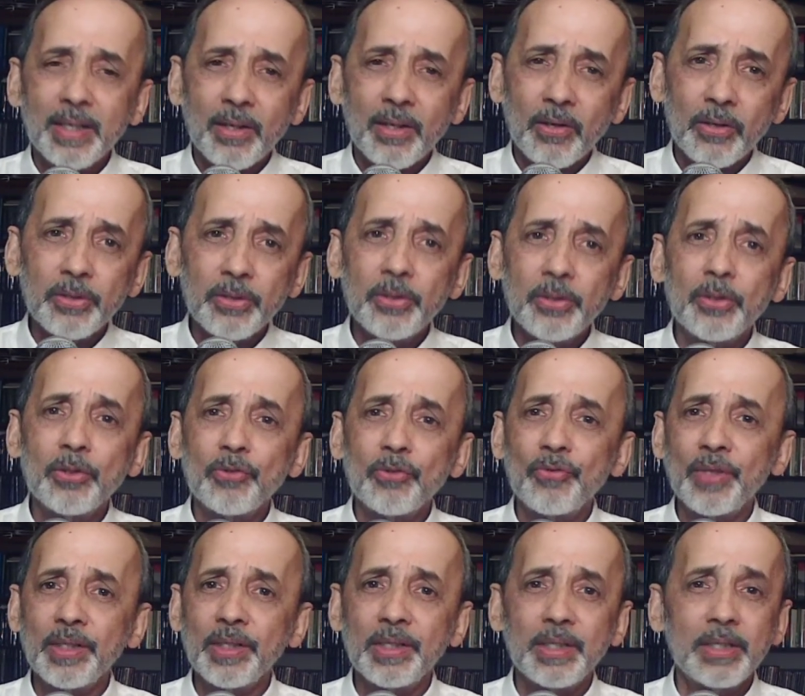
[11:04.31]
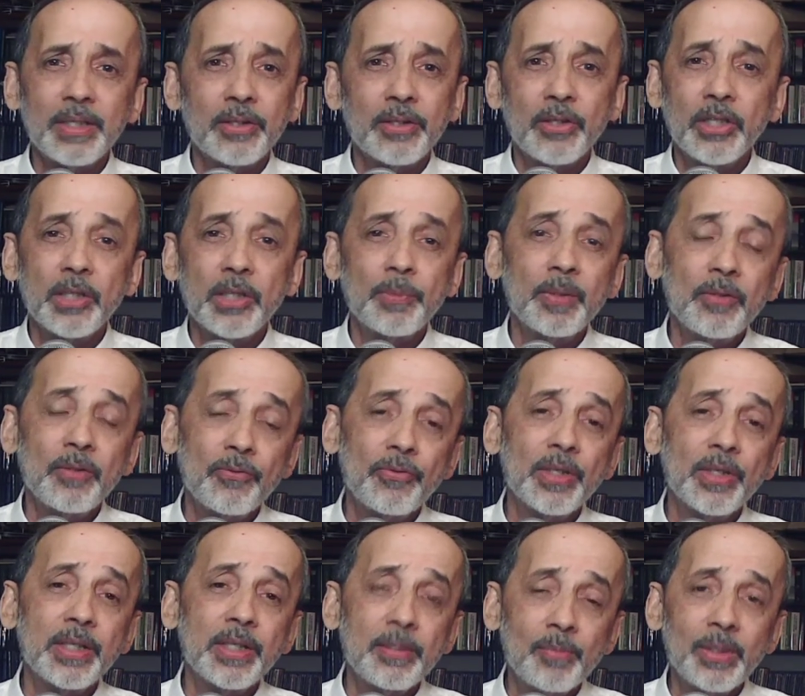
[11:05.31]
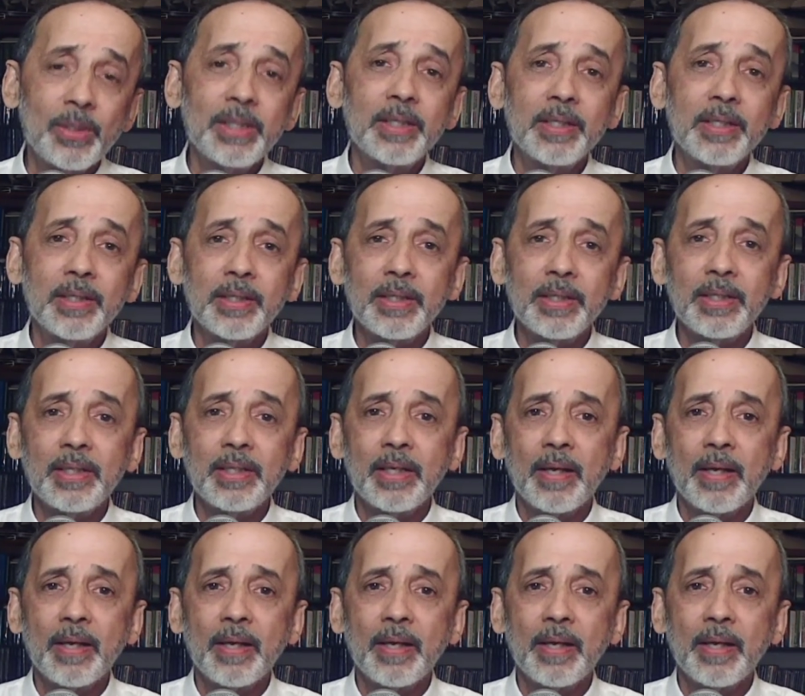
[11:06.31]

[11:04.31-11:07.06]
on Goldface is going to be very bleak indeed.